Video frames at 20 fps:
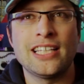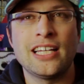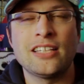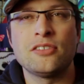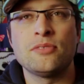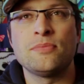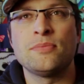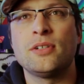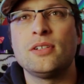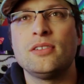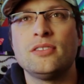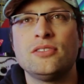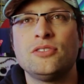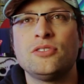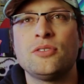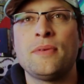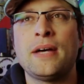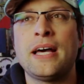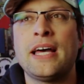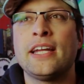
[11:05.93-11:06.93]
that
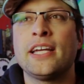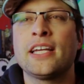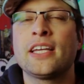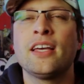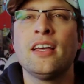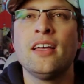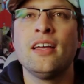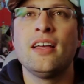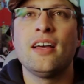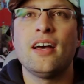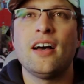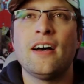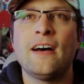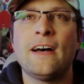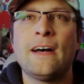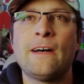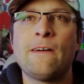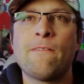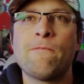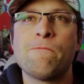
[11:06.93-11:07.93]
dramatic.
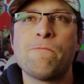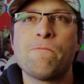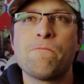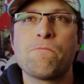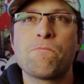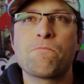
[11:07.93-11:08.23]
At